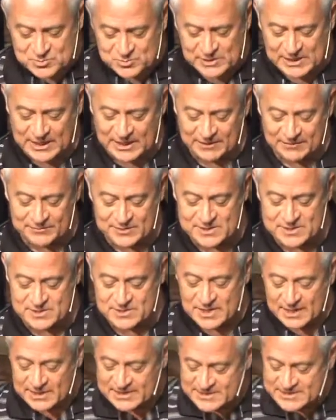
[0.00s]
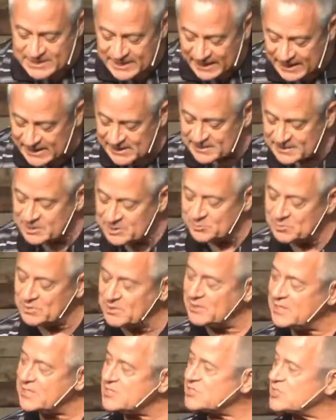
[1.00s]
we have this daily
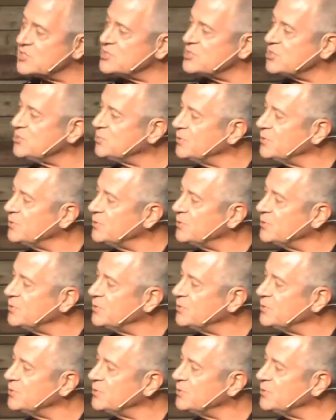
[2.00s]
relationship